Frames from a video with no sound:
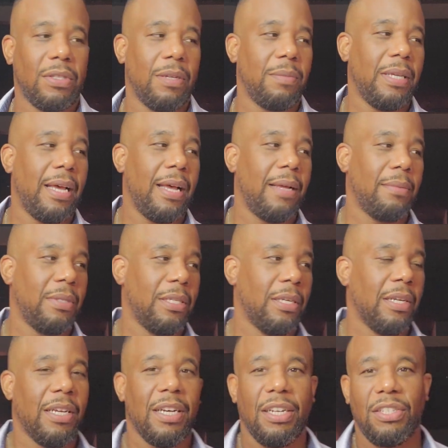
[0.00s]
Sometimes
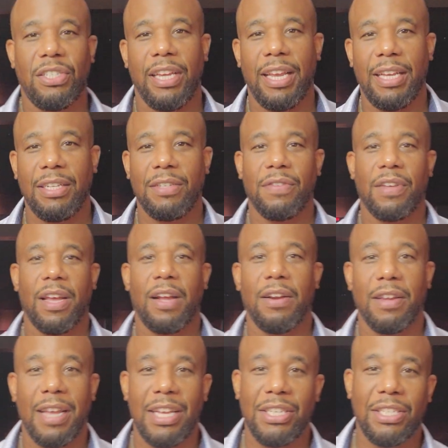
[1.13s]
a change of
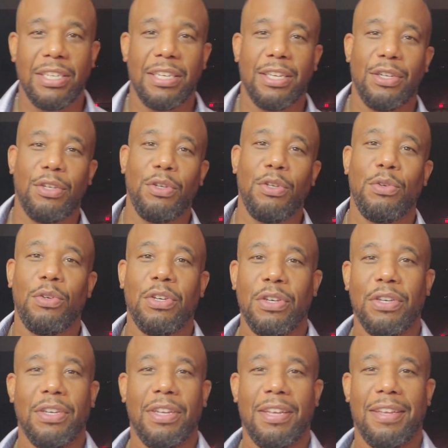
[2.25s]
congregation can do you
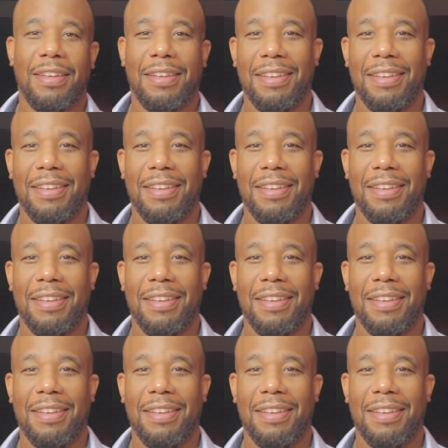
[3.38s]
good.